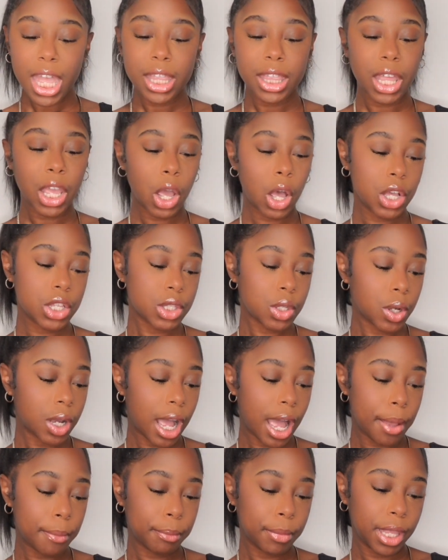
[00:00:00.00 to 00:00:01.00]
They also
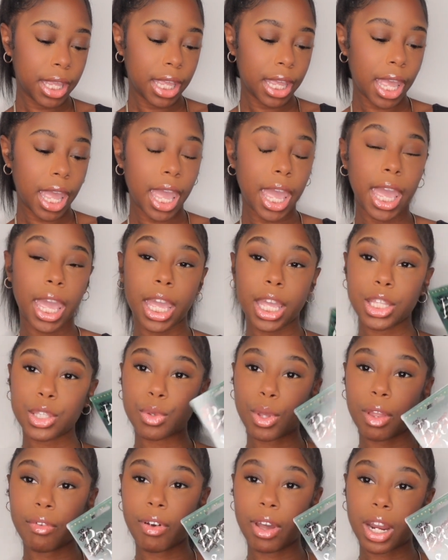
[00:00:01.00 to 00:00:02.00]
got me a
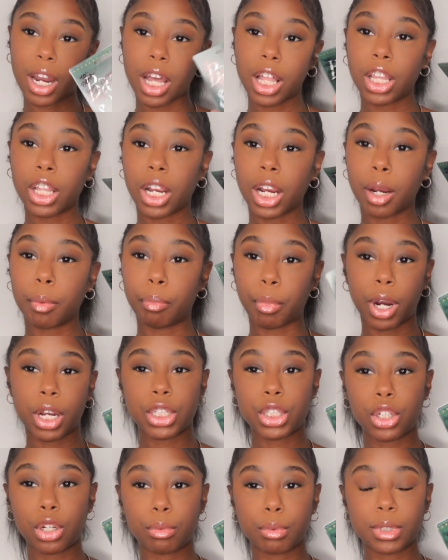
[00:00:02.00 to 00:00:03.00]
$25
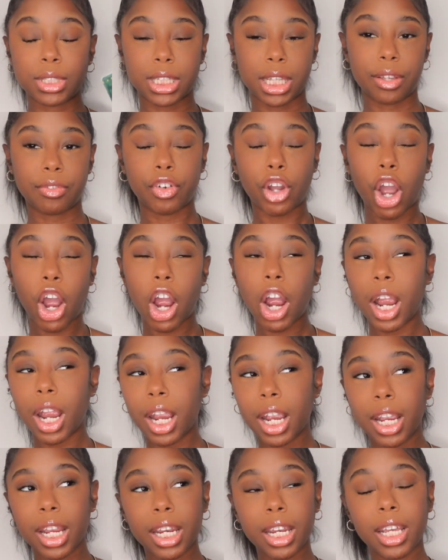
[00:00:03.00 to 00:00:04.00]
Barnes & Noble's gift
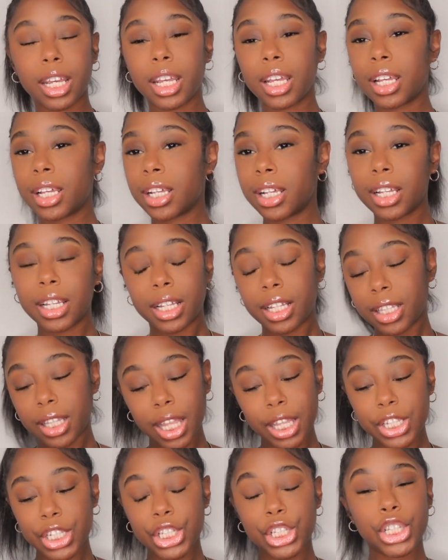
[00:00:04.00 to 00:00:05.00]
card.
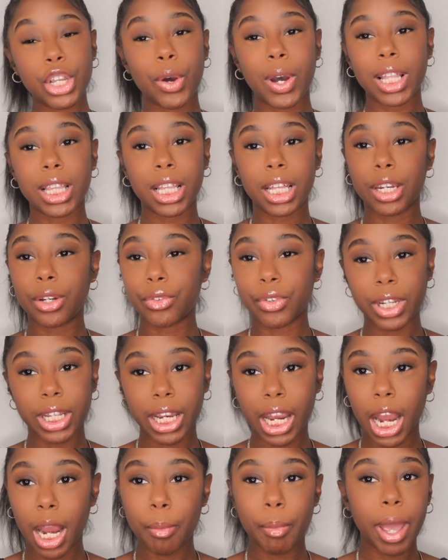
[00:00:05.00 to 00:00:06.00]
They just know I love to
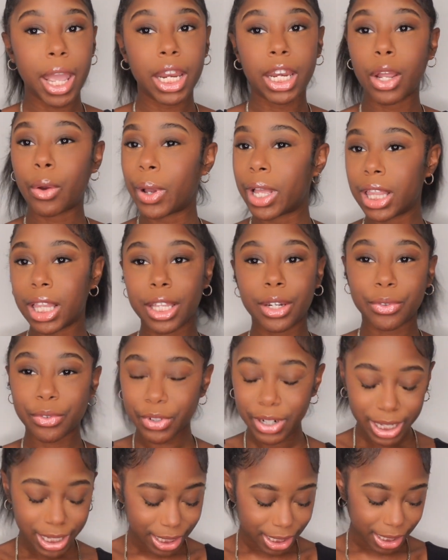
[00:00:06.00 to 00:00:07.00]
read. Everybody know I love to
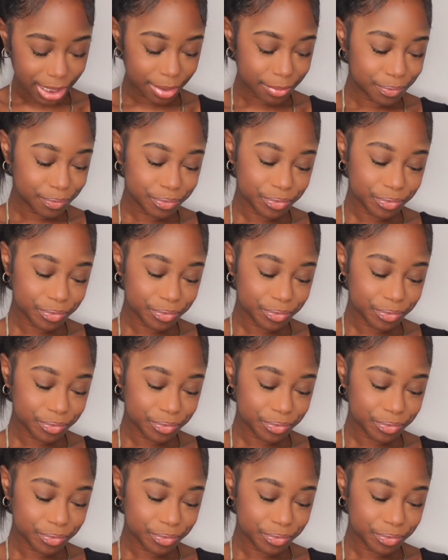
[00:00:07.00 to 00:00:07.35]
read.